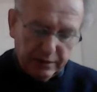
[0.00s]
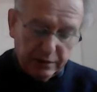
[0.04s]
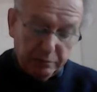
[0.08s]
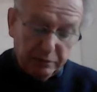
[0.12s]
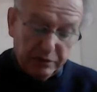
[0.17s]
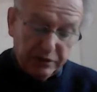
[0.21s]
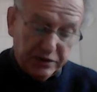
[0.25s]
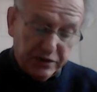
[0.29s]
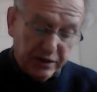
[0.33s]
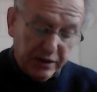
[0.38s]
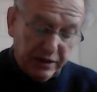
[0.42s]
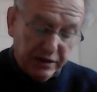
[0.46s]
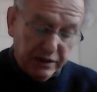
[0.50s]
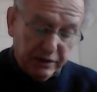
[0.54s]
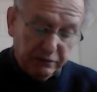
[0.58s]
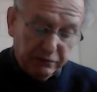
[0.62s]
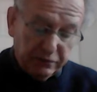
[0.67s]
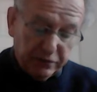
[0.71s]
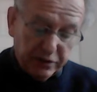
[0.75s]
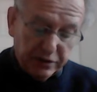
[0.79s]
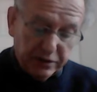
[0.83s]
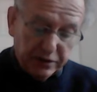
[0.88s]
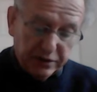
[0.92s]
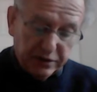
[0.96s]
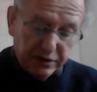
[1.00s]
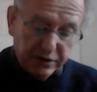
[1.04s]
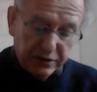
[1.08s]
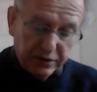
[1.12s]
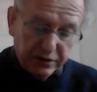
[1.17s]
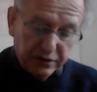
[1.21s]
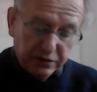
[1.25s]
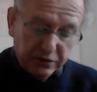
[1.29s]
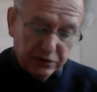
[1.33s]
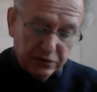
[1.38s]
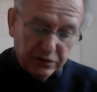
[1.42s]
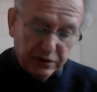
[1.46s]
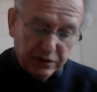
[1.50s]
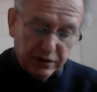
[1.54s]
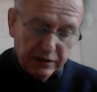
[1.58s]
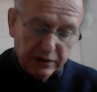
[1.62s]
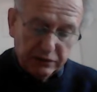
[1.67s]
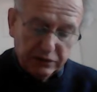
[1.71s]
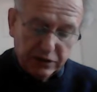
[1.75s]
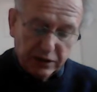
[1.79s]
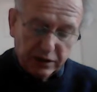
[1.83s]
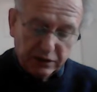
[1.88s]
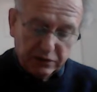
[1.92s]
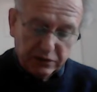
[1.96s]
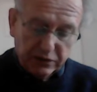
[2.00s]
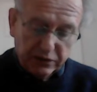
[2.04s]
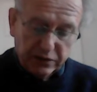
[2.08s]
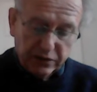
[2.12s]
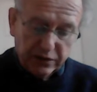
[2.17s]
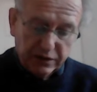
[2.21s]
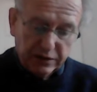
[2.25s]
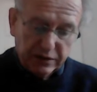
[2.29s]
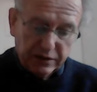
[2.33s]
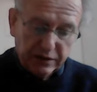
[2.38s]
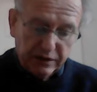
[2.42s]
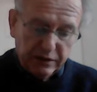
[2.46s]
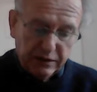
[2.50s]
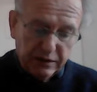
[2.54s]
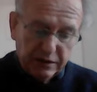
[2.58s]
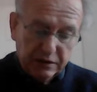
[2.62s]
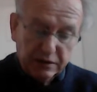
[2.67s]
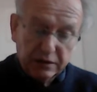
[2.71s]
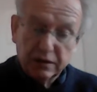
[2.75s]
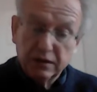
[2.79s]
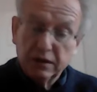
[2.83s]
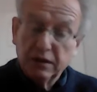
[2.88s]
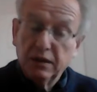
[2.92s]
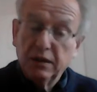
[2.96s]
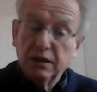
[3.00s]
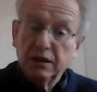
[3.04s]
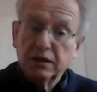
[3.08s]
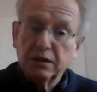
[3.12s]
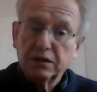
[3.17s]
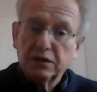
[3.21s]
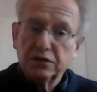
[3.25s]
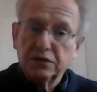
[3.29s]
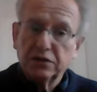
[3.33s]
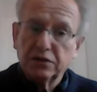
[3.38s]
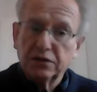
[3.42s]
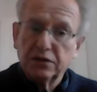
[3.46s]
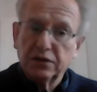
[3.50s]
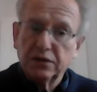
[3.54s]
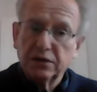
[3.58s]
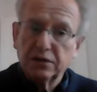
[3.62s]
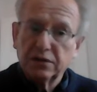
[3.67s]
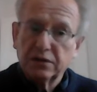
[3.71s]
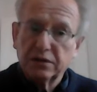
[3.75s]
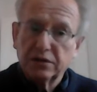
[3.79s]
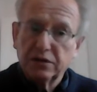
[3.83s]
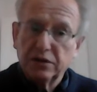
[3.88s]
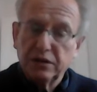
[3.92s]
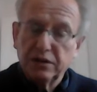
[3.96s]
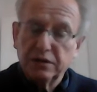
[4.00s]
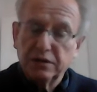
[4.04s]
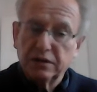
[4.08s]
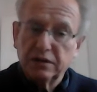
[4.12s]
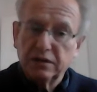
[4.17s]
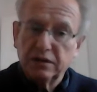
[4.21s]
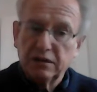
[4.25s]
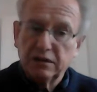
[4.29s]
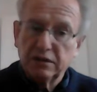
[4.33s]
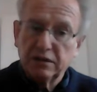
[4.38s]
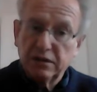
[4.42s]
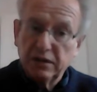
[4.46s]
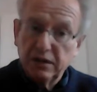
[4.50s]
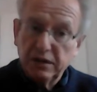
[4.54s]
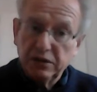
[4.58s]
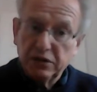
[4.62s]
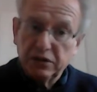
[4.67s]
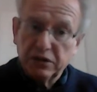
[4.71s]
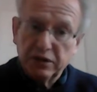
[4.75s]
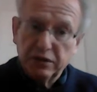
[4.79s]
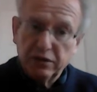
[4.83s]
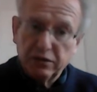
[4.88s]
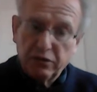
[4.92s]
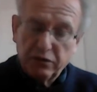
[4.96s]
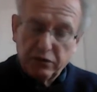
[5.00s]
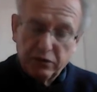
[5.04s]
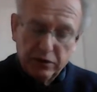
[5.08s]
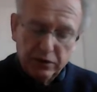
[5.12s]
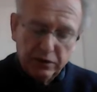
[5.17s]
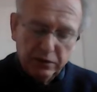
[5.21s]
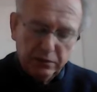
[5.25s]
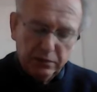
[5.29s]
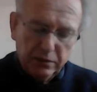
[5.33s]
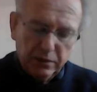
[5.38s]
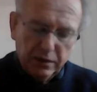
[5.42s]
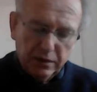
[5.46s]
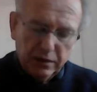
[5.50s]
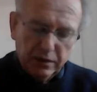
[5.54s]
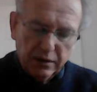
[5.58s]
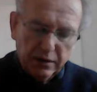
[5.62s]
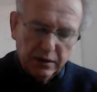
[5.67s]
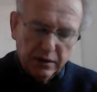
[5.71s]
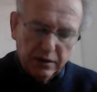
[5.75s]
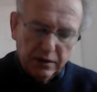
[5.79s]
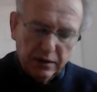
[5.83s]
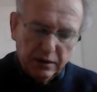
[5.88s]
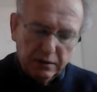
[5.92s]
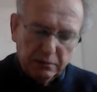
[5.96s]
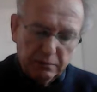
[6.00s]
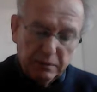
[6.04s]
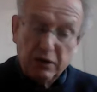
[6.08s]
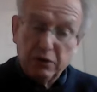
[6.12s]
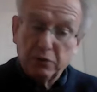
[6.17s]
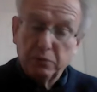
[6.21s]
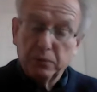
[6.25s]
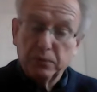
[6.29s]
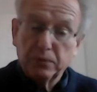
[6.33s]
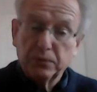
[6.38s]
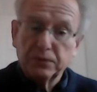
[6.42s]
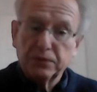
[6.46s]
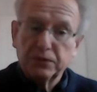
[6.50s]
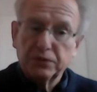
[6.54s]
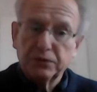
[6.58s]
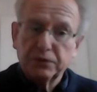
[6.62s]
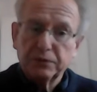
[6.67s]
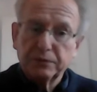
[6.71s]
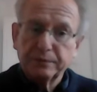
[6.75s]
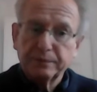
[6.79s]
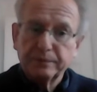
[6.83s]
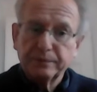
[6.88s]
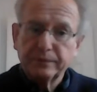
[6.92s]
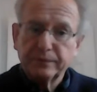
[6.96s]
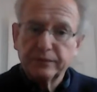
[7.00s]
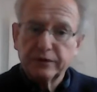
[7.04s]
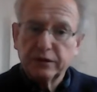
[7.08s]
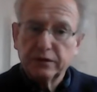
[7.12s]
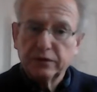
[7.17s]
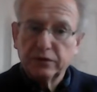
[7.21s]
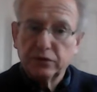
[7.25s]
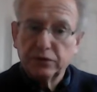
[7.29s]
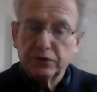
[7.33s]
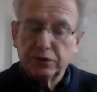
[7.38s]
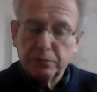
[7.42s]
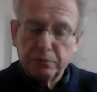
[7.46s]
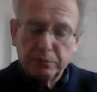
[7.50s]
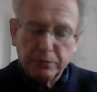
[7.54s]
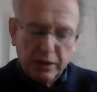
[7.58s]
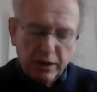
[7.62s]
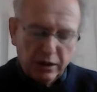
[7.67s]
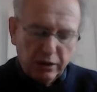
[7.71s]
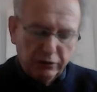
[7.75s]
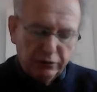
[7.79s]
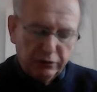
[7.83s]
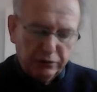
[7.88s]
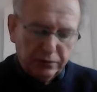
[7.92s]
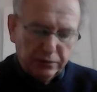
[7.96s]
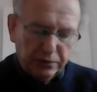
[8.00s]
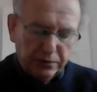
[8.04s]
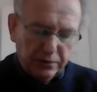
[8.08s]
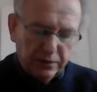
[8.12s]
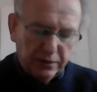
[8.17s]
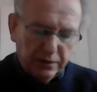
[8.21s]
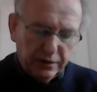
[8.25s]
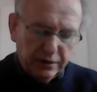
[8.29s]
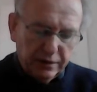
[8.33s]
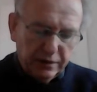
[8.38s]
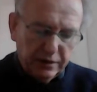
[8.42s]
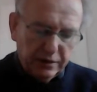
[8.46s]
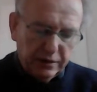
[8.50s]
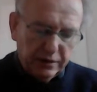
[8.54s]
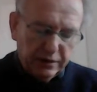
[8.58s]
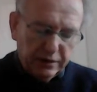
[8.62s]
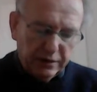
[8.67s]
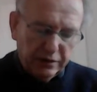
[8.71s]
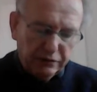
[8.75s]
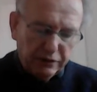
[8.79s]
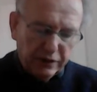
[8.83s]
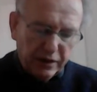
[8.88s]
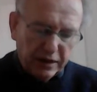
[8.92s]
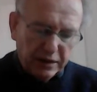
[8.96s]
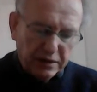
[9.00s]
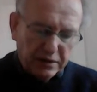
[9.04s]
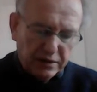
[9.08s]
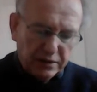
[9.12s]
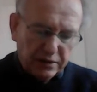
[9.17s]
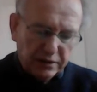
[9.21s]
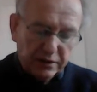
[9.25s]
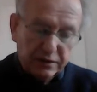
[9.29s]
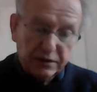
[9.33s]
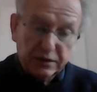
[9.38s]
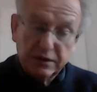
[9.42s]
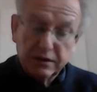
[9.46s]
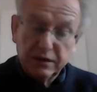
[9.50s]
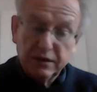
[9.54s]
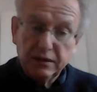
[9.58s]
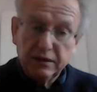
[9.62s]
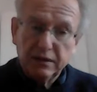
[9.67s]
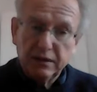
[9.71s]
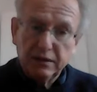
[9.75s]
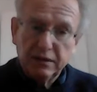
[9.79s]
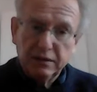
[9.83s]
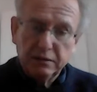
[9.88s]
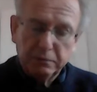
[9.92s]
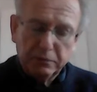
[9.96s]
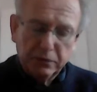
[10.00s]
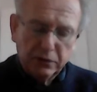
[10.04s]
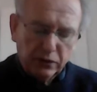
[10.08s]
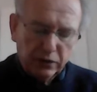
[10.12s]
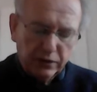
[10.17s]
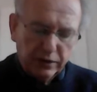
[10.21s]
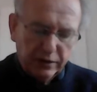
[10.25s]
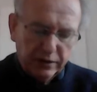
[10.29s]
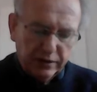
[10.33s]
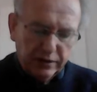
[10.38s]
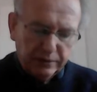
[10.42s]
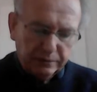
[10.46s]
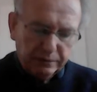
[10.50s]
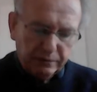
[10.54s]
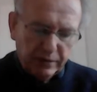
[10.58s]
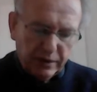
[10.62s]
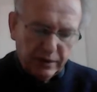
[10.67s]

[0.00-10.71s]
The preceding verses, and a good deal of chapter 13, is concerns Jesus' teaching through parables, such a powerful device that he, he deployed.